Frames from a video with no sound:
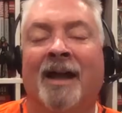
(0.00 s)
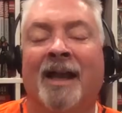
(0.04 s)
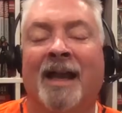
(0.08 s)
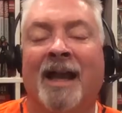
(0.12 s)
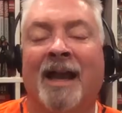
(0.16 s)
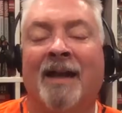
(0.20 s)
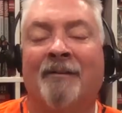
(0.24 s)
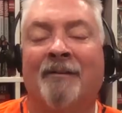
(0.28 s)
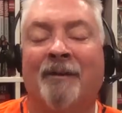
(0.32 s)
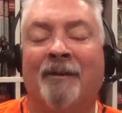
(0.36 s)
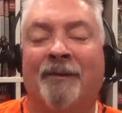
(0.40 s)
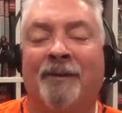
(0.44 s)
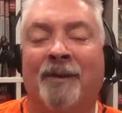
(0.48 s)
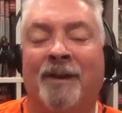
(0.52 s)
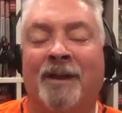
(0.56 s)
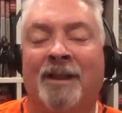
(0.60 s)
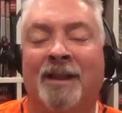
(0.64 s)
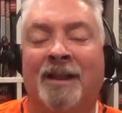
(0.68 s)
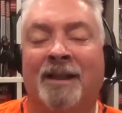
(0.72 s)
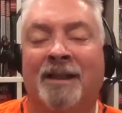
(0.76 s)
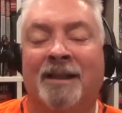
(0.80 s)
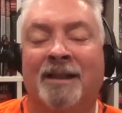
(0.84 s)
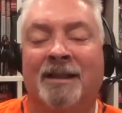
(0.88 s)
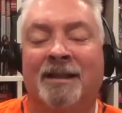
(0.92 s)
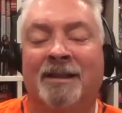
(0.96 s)
I have a
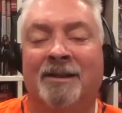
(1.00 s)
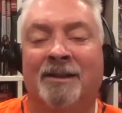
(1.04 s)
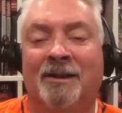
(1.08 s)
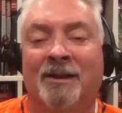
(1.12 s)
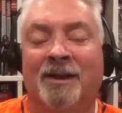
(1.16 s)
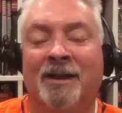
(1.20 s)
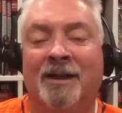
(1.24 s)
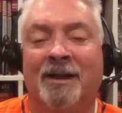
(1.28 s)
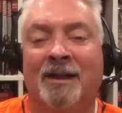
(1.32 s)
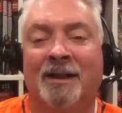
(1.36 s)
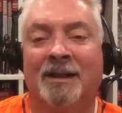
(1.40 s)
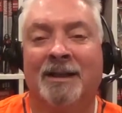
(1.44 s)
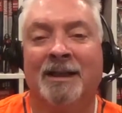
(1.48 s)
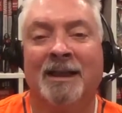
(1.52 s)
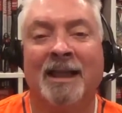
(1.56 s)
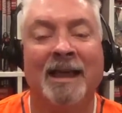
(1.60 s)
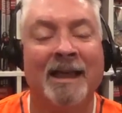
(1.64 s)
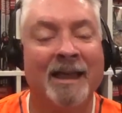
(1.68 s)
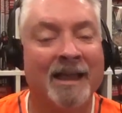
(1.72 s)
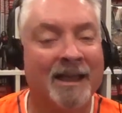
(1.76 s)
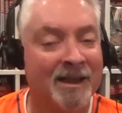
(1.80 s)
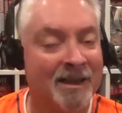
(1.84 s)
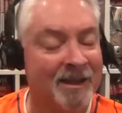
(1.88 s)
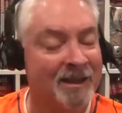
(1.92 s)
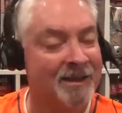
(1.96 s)
feeling that you're gonna
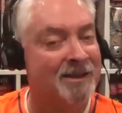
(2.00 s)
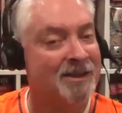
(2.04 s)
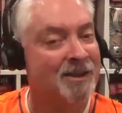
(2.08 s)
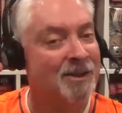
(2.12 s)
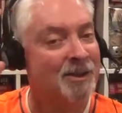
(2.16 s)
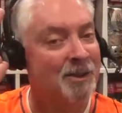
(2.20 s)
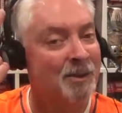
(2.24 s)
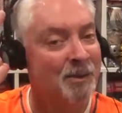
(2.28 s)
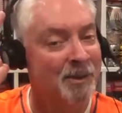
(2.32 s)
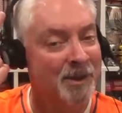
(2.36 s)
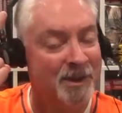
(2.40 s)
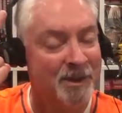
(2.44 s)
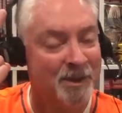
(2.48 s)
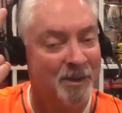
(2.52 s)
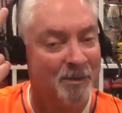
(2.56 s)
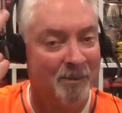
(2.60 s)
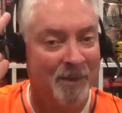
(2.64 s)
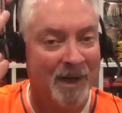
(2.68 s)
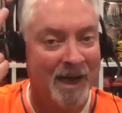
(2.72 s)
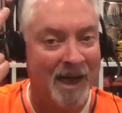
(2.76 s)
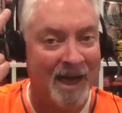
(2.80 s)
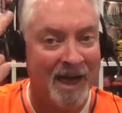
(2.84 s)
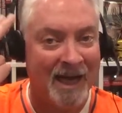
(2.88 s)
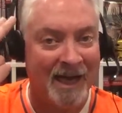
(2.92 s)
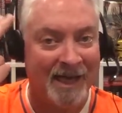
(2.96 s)
link the two in your
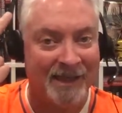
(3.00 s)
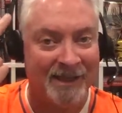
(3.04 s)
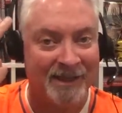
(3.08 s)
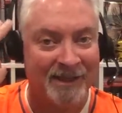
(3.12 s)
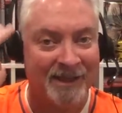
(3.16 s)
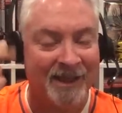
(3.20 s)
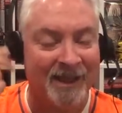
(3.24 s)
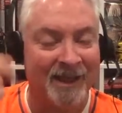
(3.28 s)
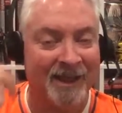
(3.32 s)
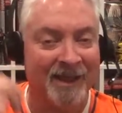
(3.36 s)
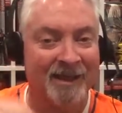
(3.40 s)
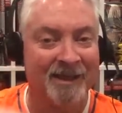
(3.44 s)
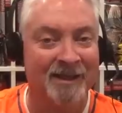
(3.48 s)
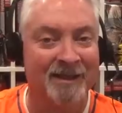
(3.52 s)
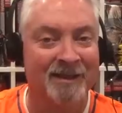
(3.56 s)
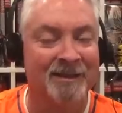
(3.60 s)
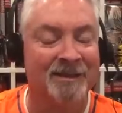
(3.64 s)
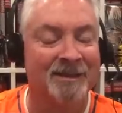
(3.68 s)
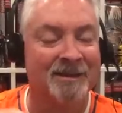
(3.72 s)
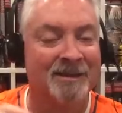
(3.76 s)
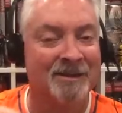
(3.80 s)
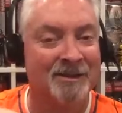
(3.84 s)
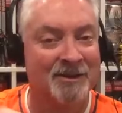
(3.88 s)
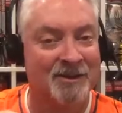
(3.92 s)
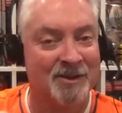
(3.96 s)
mind and
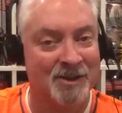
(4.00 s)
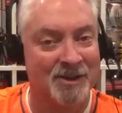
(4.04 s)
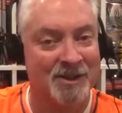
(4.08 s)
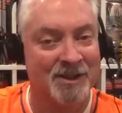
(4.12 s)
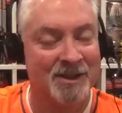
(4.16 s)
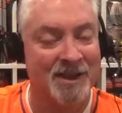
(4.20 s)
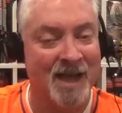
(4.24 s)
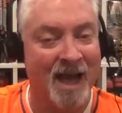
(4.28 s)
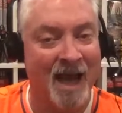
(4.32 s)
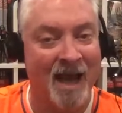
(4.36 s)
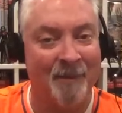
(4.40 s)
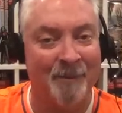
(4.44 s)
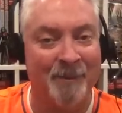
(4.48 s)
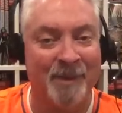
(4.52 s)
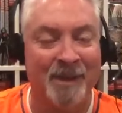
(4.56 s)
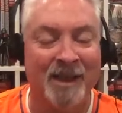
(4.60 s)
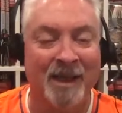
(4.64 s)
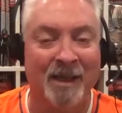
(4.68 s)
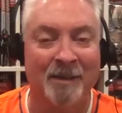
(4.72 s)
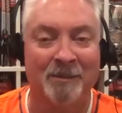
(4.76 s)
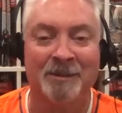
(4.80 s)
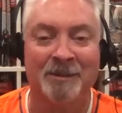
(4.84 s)
just not be able